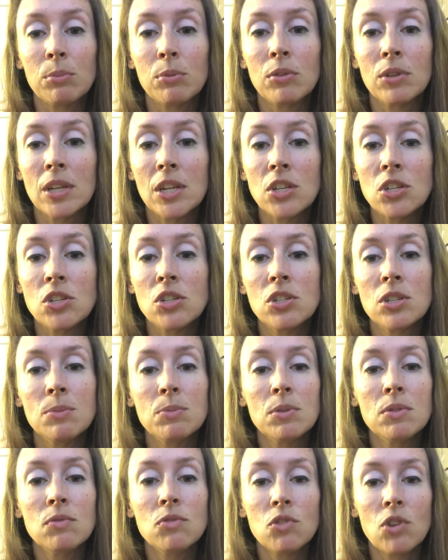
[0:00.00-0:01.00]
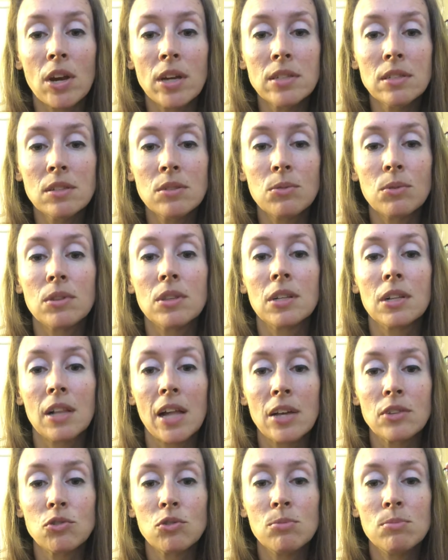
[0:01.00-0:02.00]
relationships of trust with the
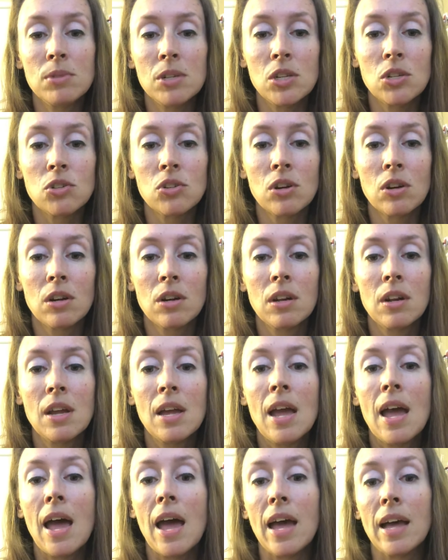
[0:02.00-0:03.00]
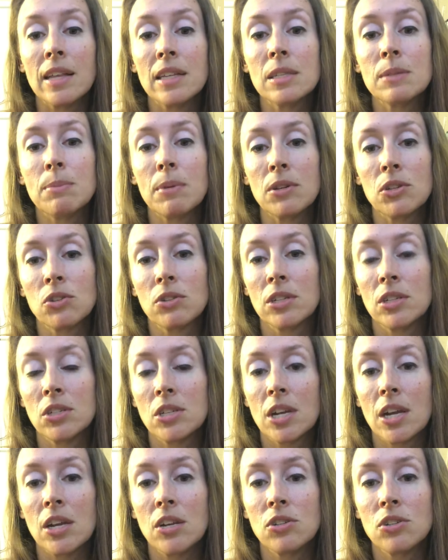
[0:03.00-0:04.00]
classroom teacher and special
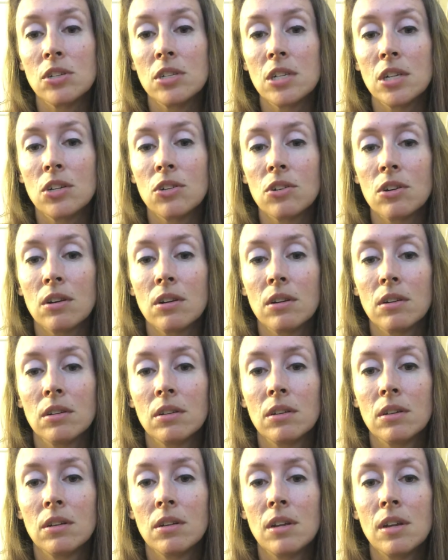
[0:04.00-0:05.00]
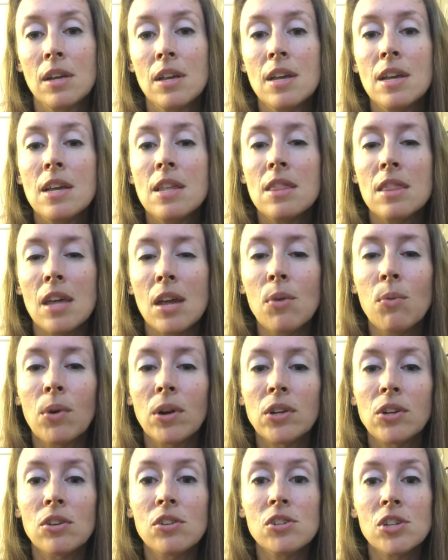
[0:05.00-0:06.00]
education teacher. They want
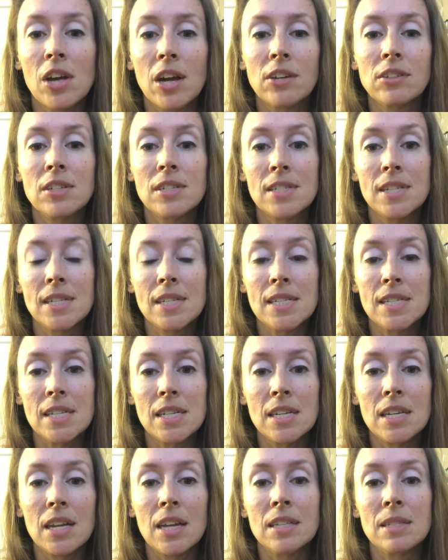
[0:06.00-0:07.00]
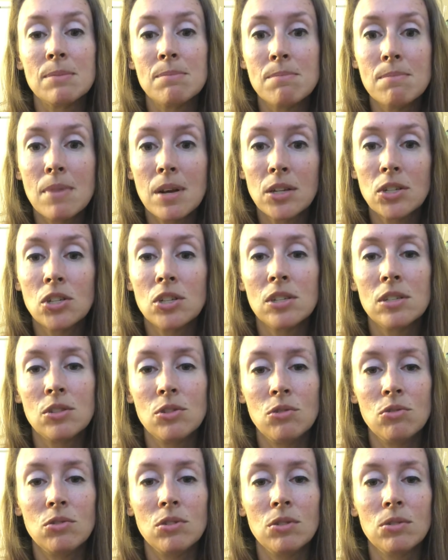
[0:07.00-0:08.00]
your child to succeed as much as
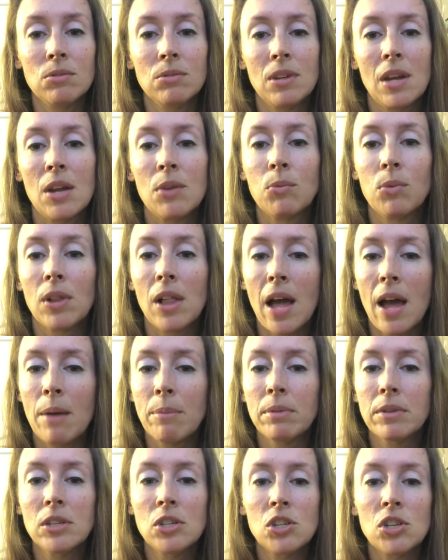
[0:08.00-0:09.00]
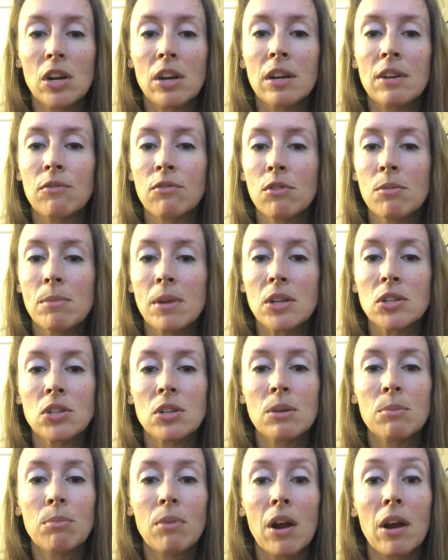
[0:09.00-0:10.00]
you do and will happily share information
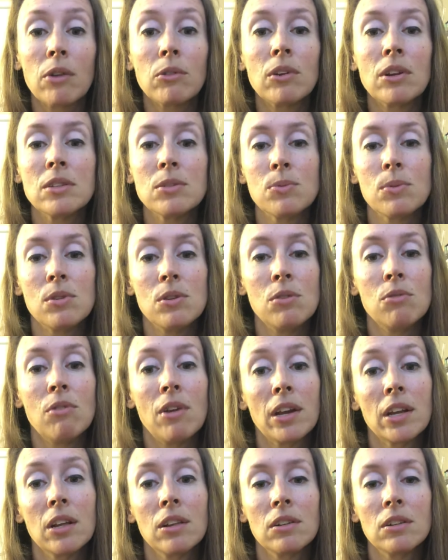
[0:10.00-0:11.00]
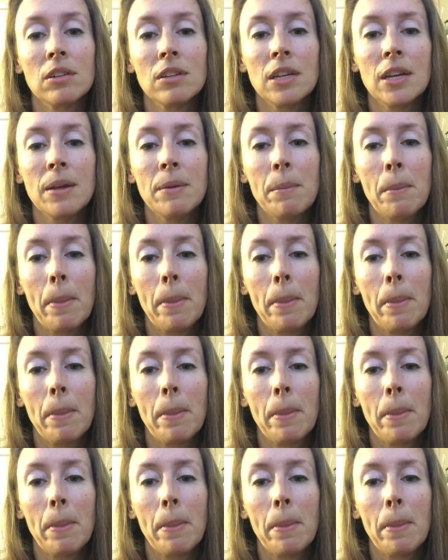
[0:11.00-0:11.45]
and progress with you regularly.